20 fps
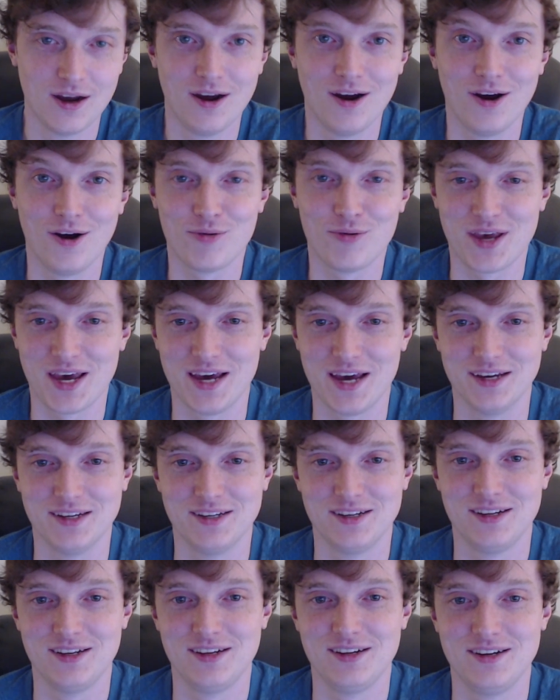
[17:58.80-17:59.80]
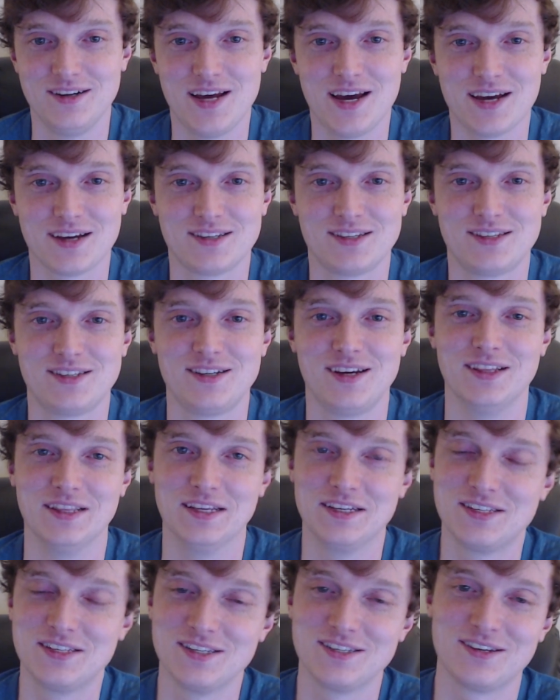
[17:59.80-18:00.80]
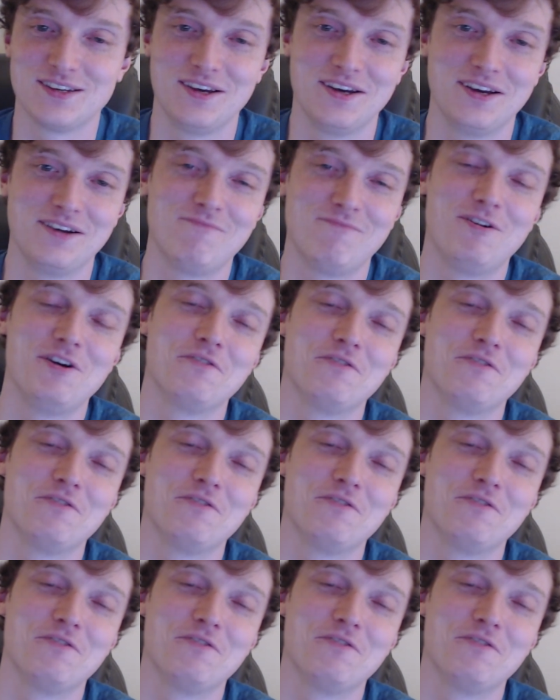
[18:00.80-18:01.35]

Okay, next, and this is one,